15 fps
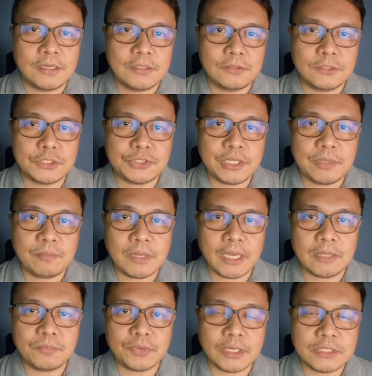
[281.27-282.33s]
To
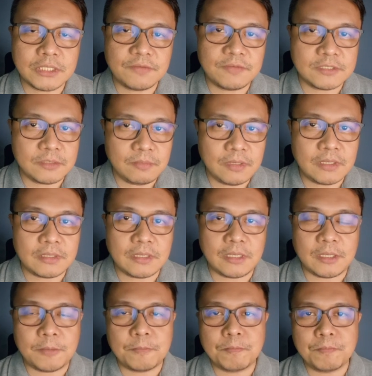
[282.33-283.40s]
streamline project visibility,
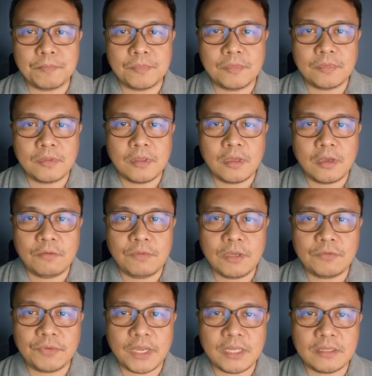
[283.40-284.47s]

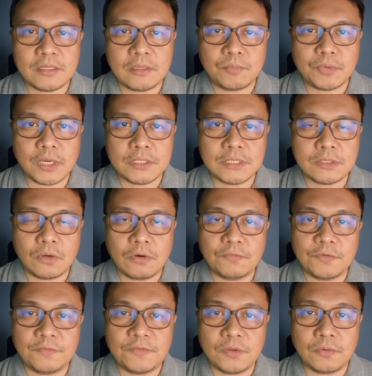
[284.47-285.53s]
we created the project
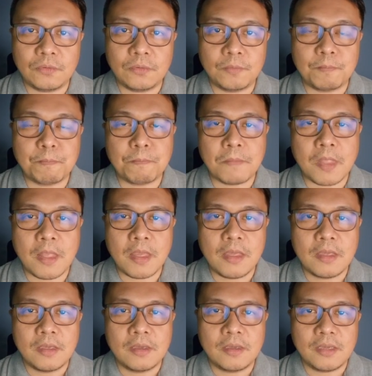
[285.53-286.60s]
overview.
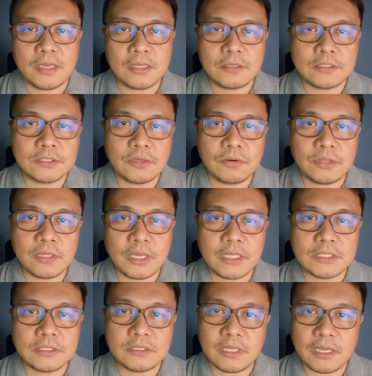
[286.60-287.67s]
It
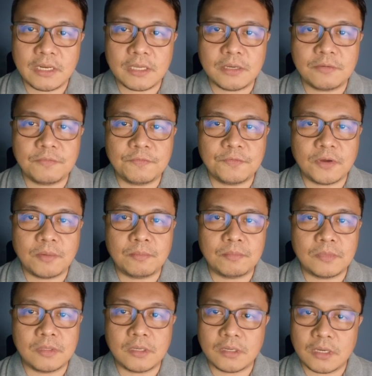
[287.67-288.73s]
consolidates data from
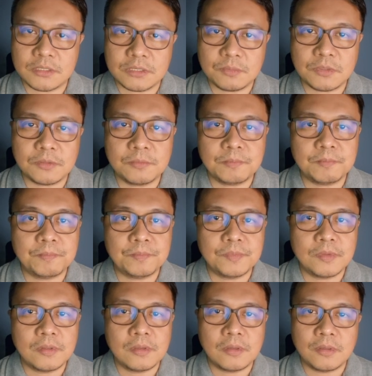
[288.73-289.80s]
the customer,
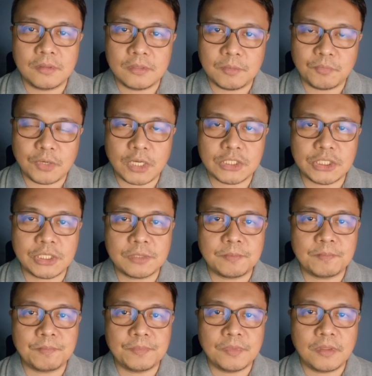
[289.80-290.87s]
project,
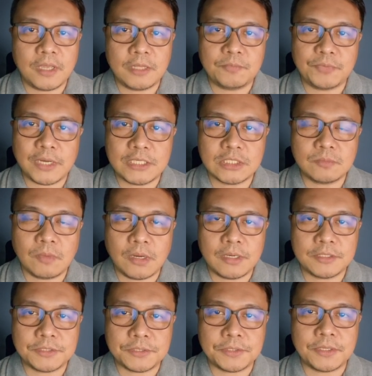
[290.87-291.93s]
and project
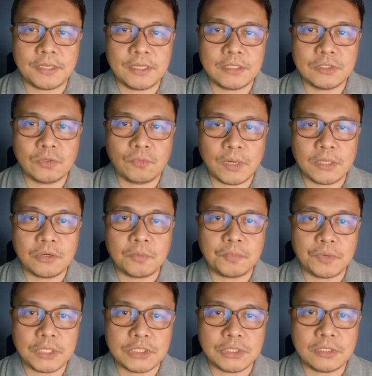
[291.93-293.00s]
manager into one
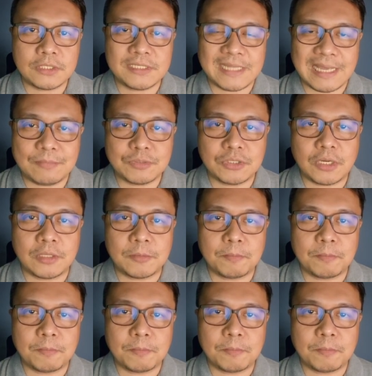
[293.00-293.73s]
operational snapshot.